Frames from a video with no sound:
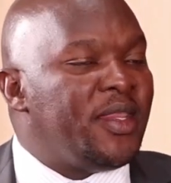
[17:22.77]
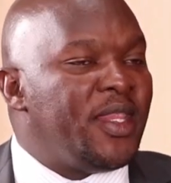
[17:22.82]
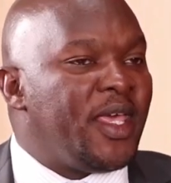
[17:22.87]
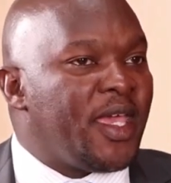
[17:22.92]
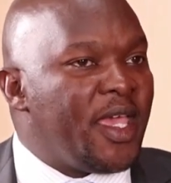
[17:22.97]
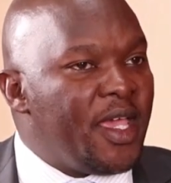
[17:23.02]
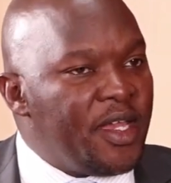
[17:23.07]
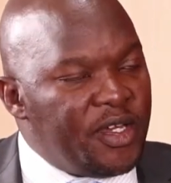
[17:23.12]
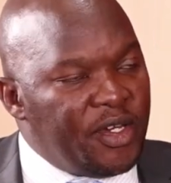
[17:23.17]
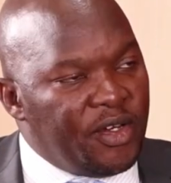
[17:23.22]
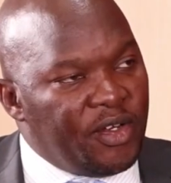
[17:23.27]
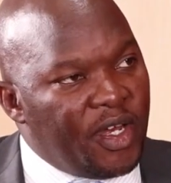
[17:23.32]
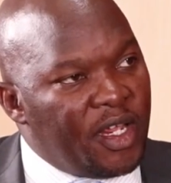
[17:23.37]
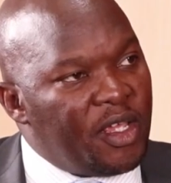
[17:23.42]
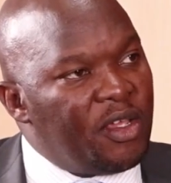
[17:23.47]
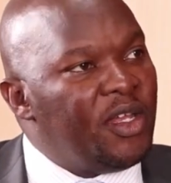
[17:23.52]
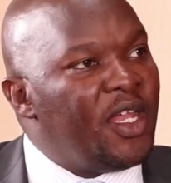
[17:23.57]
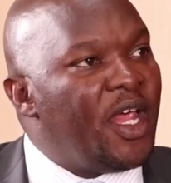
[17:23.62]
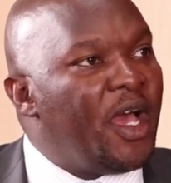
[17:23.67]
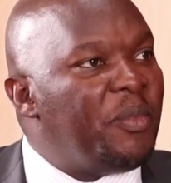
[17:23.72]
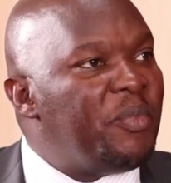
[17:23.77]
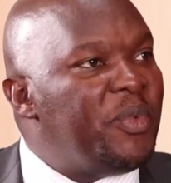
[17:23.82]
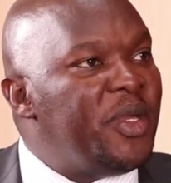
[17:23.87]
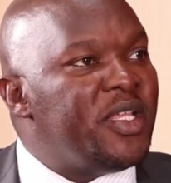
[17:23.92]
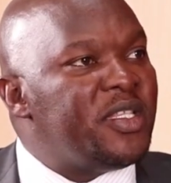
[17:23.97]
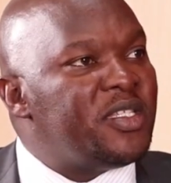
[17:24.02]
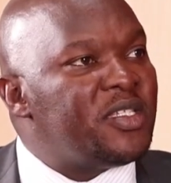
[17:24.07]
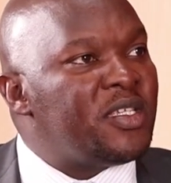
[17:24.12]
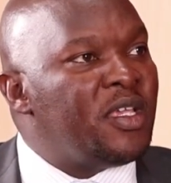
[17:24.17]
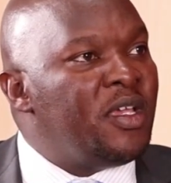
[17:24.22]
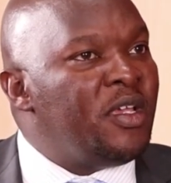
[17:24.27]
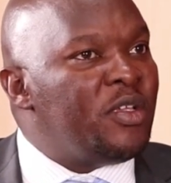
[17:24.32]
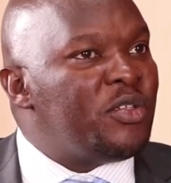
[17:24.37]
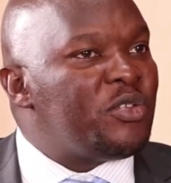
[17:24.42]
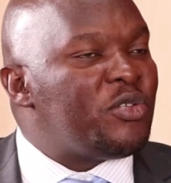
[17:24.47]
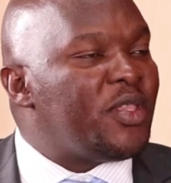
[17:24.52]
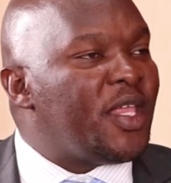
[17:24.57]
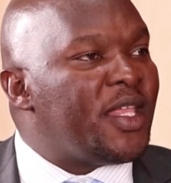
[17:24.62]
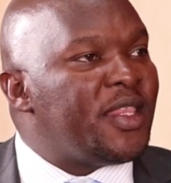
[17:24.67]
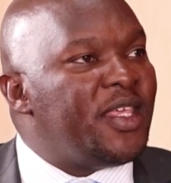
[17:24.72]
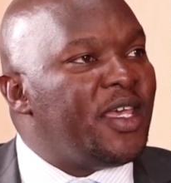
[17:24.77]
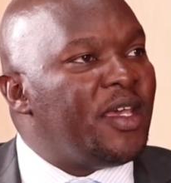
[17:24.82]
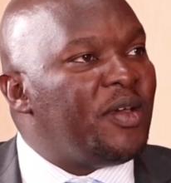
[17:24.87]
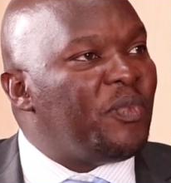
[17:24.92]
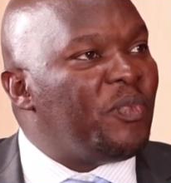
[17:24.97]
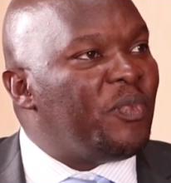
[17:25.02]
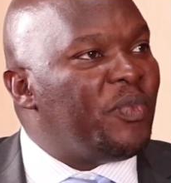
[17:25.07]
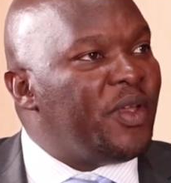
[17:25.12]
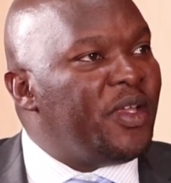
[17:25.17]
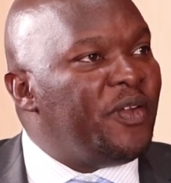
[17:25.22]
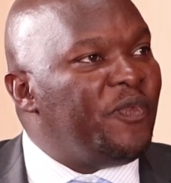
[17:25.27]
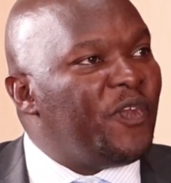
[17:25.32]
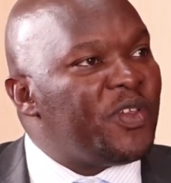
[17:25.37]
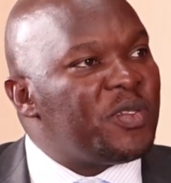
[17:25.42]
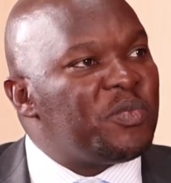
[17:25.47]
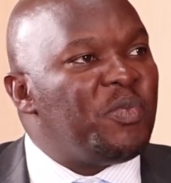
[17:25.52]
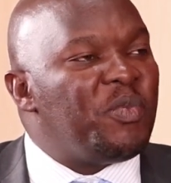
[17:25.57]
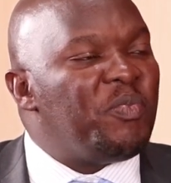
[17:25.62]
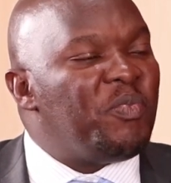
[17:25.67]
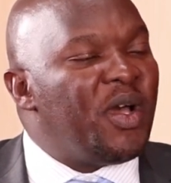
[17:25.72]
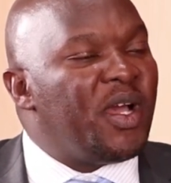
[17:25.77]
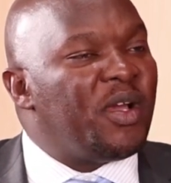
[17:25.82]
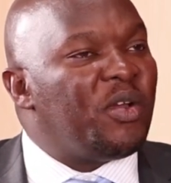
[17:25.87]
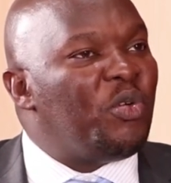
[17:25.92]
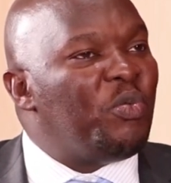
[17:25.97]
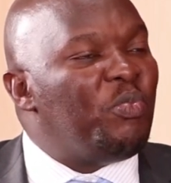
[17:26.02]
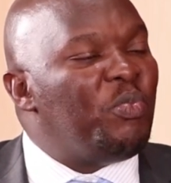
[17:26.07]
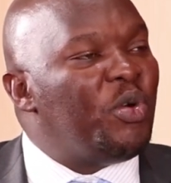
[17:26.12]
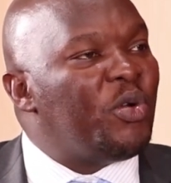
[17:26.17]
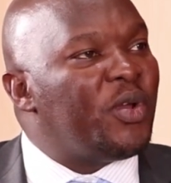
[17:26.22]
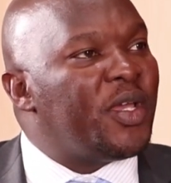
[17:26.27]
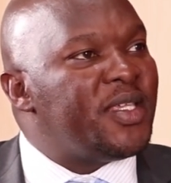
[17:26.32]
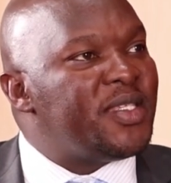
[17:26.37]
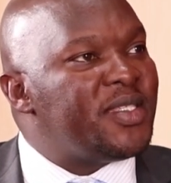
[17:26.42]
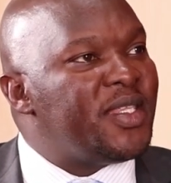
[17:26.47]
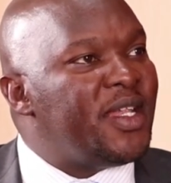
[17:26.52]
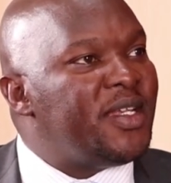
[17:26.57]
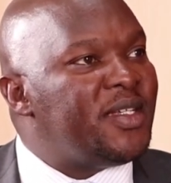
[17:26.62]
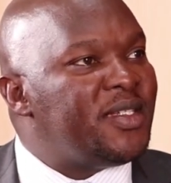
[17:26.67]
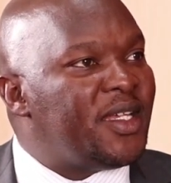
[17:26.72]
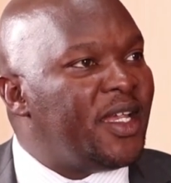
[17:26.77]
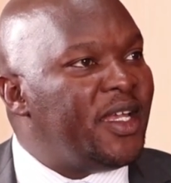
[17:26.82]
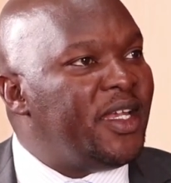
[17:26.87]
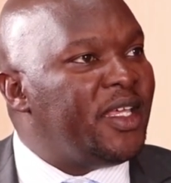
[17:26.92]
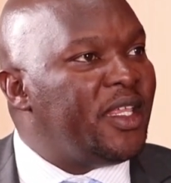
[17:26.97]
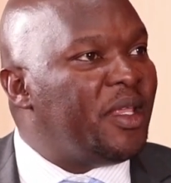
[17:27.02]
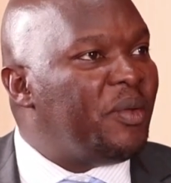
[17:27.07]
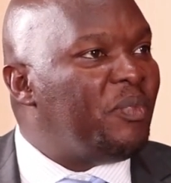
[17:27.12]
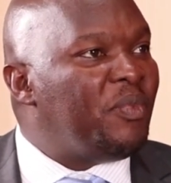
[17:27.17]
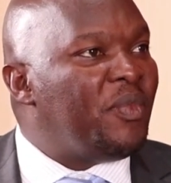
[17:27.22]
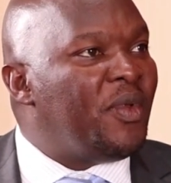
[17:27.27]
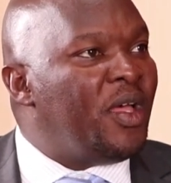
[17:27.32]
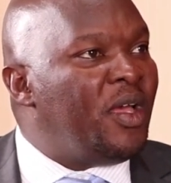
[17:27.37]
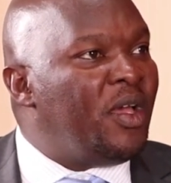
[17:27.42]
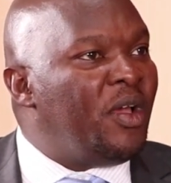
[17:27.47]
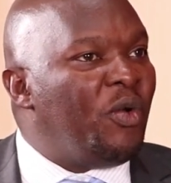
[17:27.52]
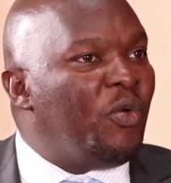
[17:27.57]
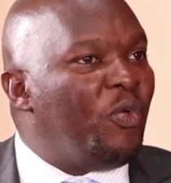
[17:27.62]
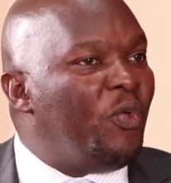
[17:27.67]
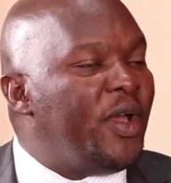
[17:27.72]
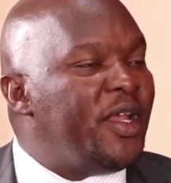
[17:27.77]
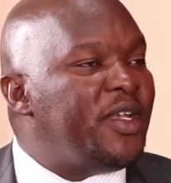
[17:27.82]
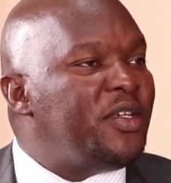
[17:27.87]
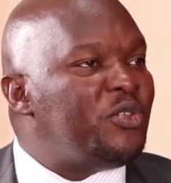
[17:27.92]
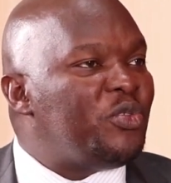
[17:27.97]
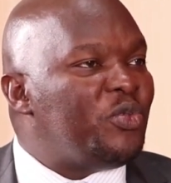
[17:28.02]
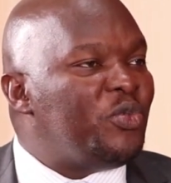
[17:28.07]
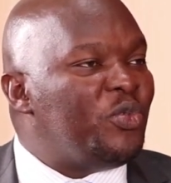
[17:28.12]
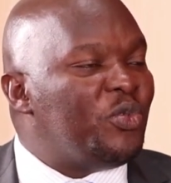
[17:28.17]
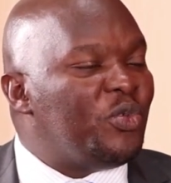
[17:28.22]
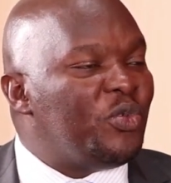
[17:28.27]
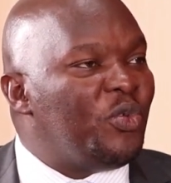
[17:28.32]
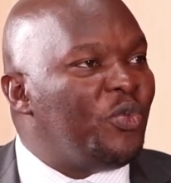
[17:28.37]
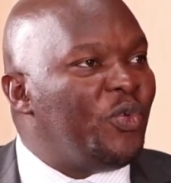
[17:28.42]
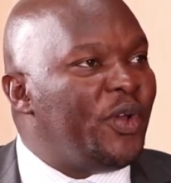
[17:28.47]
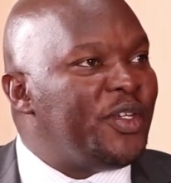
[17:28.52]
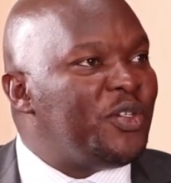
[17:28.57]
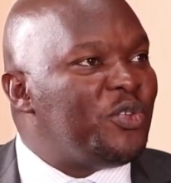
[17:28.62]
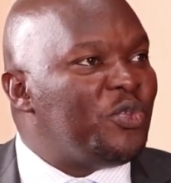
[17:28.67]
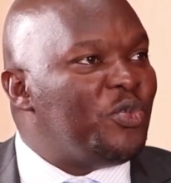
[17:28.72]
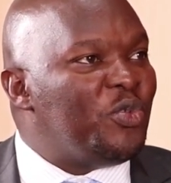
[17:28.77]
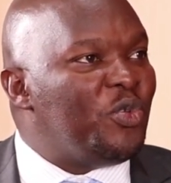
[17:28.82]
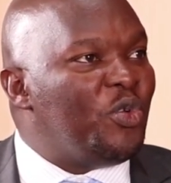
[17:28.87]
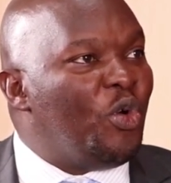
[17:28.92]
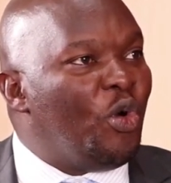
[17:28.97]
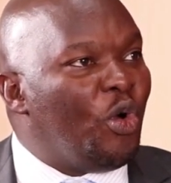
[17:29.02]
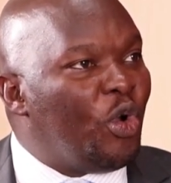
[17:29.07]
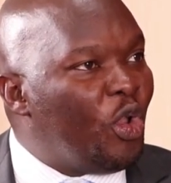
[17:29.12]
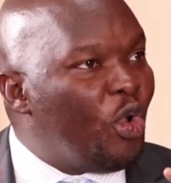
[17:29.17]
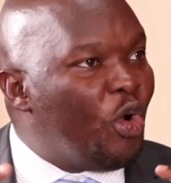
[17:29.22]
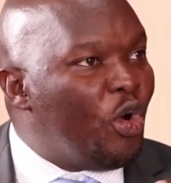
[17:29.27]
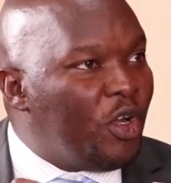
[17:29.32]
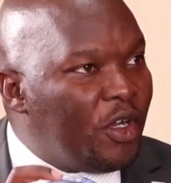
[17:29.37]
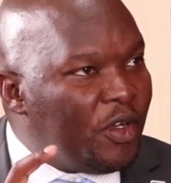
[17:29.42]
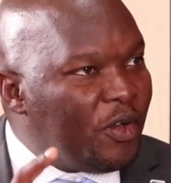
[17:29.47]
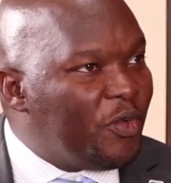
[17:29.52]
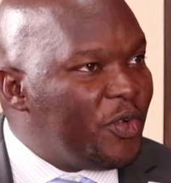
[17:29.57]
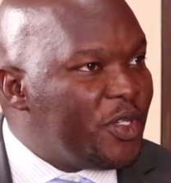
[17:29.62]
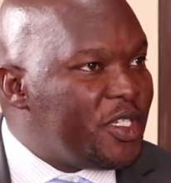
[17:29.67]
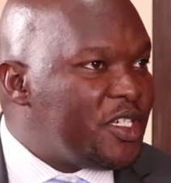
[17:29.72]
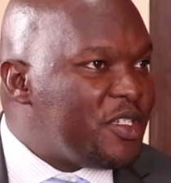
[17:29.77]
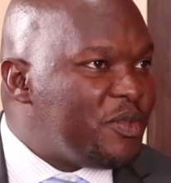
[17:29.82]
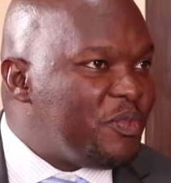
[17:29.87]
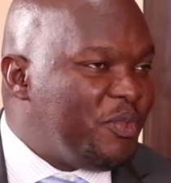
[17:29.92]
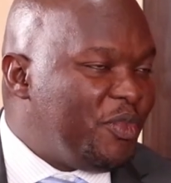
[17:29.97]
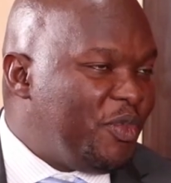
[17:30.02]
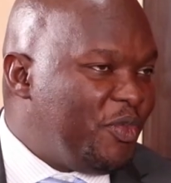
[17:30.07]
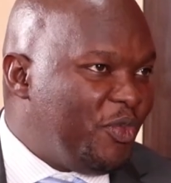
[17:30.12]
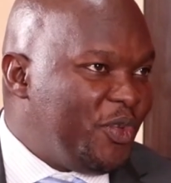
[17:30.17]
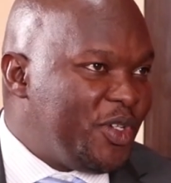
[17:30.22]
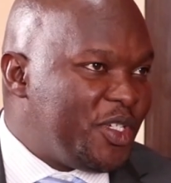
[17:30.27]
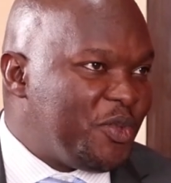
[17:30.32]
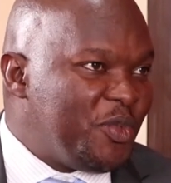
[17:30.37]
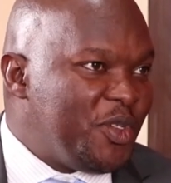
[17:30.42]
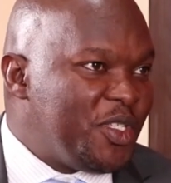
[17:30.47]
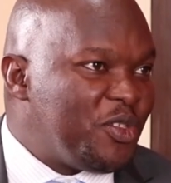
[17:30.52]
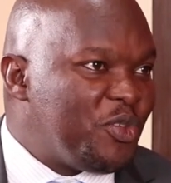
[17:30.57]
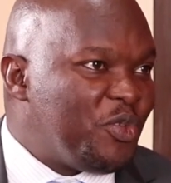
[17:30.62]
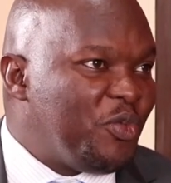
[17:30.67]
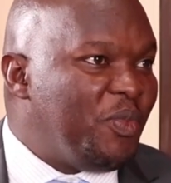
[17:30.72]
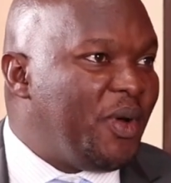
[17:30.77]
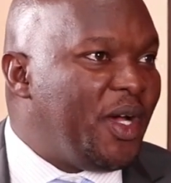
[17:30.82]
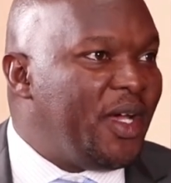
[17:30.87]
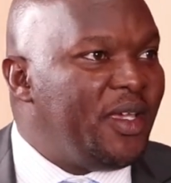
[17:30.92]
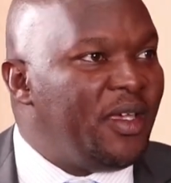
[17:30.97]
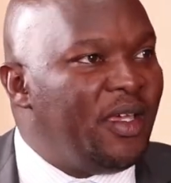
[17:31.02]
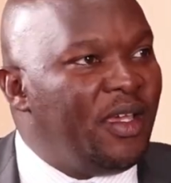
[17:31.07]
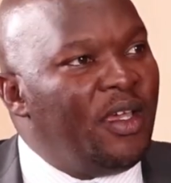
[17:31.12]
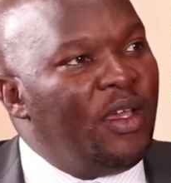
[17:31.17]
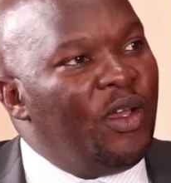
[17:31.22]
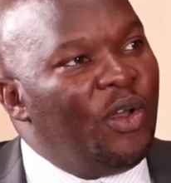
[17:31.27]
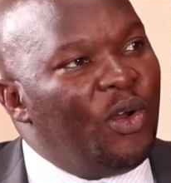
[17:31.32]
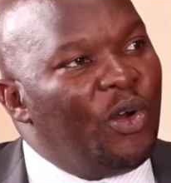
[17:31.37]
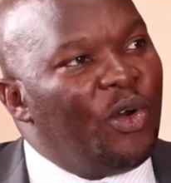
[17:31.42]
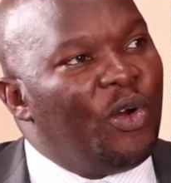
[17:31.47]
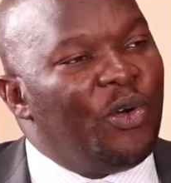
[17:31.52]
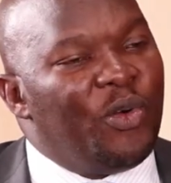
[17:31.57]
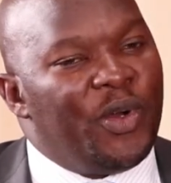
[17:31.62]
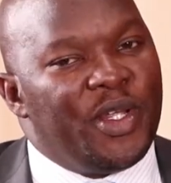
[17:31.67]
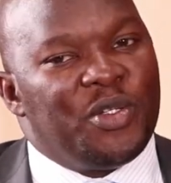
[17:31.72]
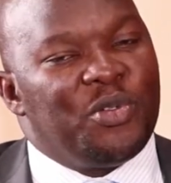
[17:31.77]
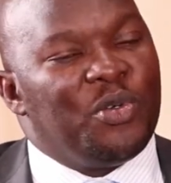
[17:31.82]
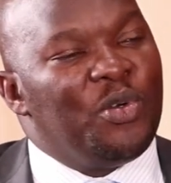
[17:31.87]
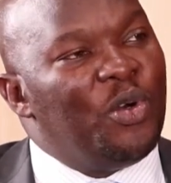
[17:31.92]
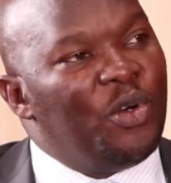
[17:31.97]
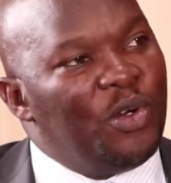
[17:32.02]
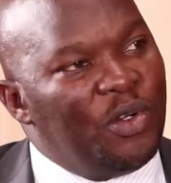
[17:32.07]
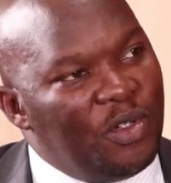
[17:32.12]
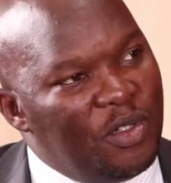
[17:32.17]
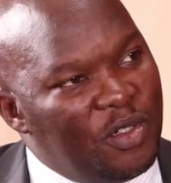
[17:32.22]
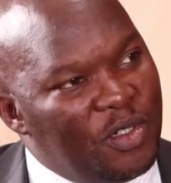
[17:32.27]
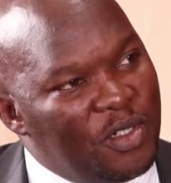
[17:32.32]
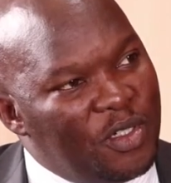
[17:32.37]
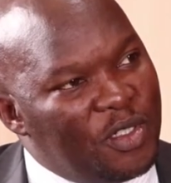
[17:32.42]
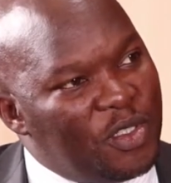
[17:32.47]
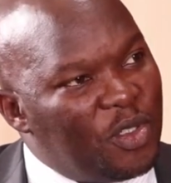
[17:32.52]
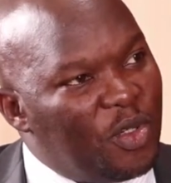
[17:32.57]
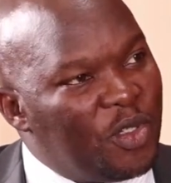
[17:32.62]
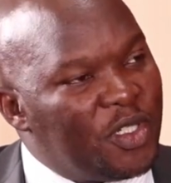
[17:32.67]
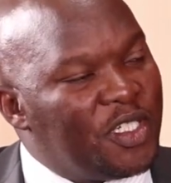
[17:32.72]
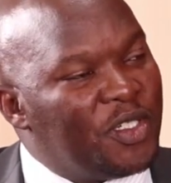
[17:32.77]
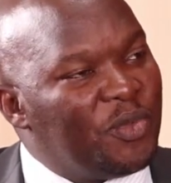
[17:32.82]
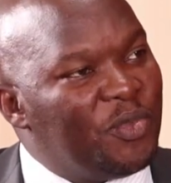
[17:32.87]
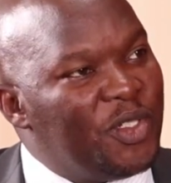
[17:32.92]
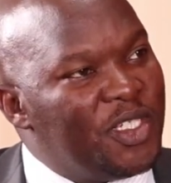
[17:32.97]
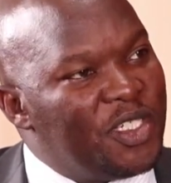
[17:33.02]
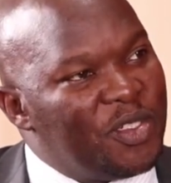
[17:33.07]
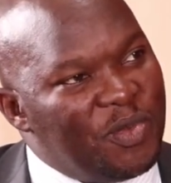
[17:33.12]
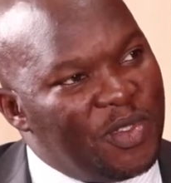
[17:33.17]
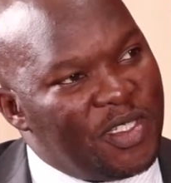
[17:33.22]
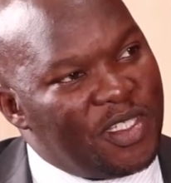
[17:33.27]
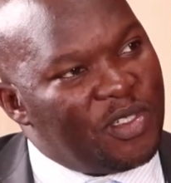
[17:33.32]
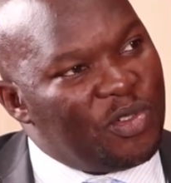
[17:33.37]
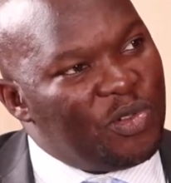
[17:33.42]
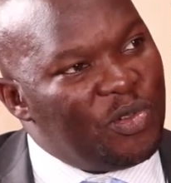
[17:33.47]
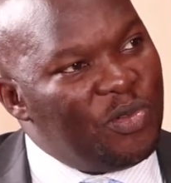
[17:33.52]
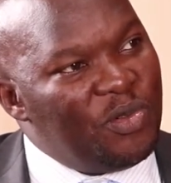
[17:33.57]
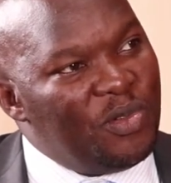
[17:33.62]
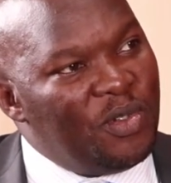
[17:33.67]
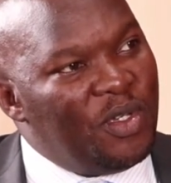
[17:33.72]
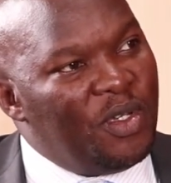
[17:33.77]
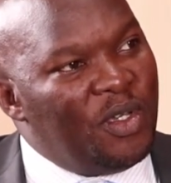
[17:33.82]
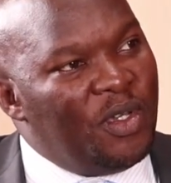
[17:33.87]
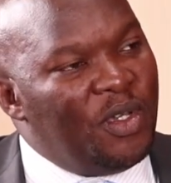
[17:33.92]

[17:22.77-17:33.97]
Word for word: They're getting regular updates so that their investment bank or broker is then telling them when to when to go long, which is which means to buy, yeah. or when to go short, which means to